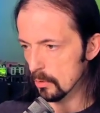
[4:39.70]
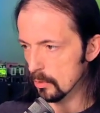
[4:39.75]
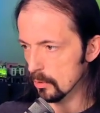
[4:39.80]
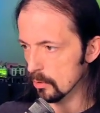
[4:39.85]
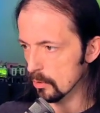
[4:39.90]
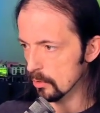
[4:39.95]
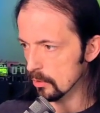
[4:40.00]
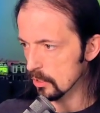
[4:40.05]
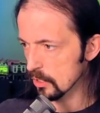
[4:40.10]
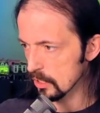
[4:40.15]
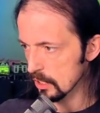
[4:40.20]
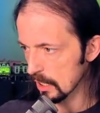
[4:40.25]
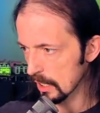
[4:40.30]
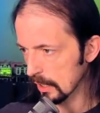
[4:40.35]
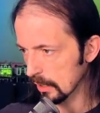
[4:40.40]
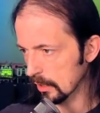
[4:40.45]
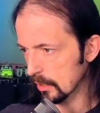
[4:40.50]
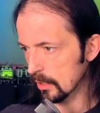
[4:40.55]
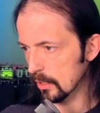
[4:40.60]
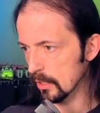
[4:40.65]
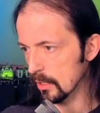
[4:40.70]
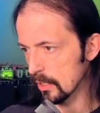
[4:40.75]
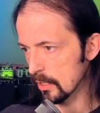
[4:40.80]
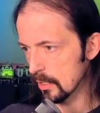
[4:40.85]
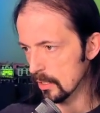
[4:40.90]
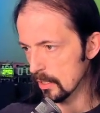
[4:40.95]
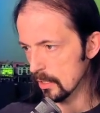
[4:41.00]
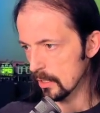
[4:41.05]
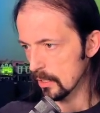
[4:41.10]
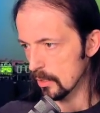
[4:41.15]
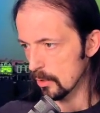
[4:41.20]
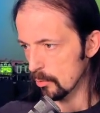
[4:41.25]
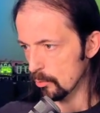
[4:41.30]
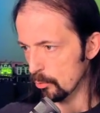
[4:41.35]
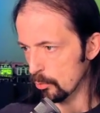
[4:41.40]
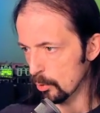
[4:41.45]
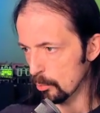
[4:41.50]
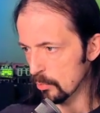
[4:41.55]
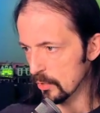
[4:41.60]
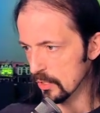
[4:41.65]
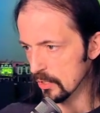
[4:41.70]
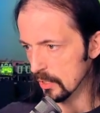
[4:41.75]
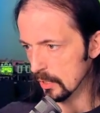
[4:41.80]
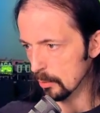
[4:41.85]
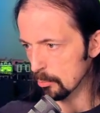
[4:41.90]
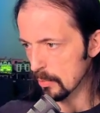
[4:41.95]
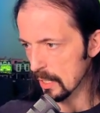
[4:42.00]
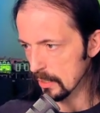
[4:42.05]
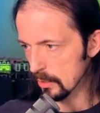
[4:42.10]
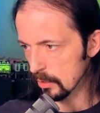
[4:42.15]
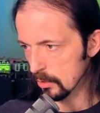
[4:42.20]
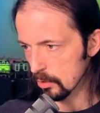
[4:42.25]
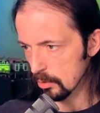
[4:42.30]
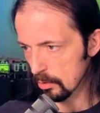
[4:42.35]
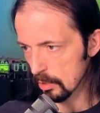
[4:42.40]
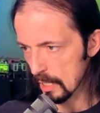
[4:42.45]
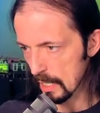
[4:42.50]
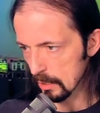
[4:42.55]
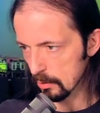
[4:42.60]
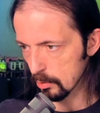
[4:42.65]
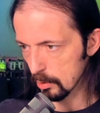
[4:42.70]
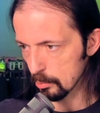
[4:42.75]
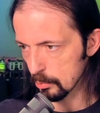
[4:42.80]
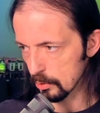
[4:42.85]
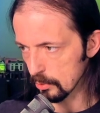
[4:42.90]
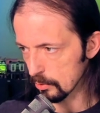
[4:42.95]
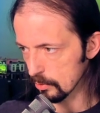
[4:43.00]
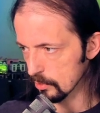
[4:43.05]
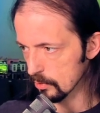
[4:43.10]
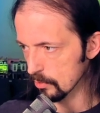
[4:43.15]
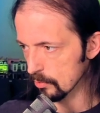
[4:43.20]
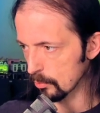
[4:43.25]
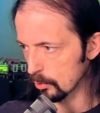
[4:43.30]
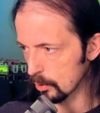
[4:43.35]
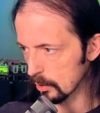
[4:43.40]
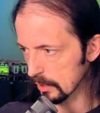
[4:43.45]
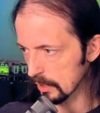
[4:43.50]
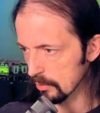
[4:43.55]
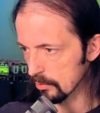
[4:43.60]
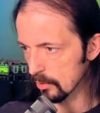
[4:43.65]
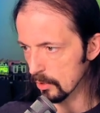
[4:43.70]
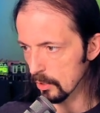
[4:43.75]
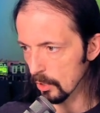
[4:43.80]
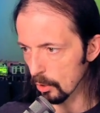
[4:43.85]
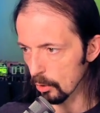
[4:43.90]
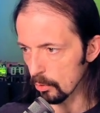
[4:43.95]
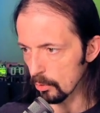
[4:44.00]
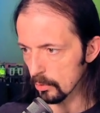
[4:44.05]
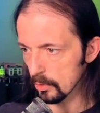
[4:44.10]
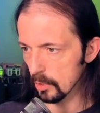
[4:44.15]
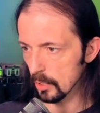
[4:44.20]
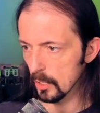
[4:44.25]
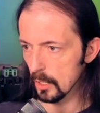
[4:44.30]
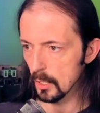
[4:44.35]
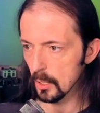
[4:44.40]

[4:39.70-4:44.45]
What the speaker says: To check for missing mandatory attributes for a given node,